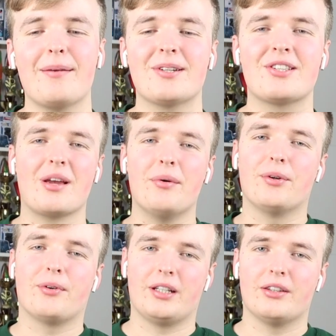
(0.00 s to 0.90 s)
that'd be so
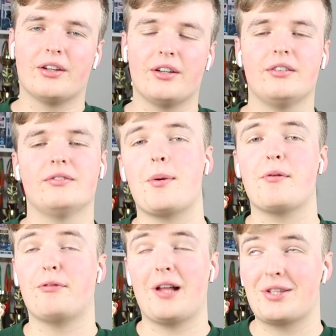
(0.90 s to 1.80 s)
annoying though. I mean,
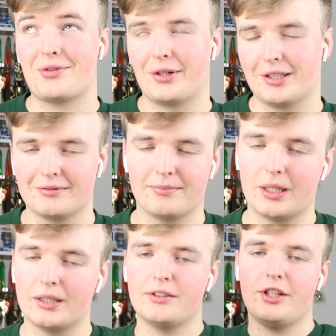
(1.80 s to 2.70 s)
flattering,
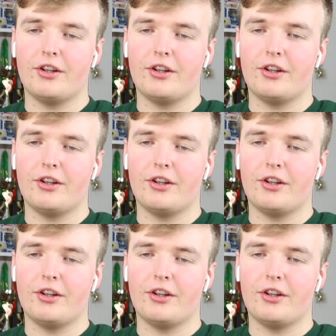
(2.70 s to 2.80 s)
but you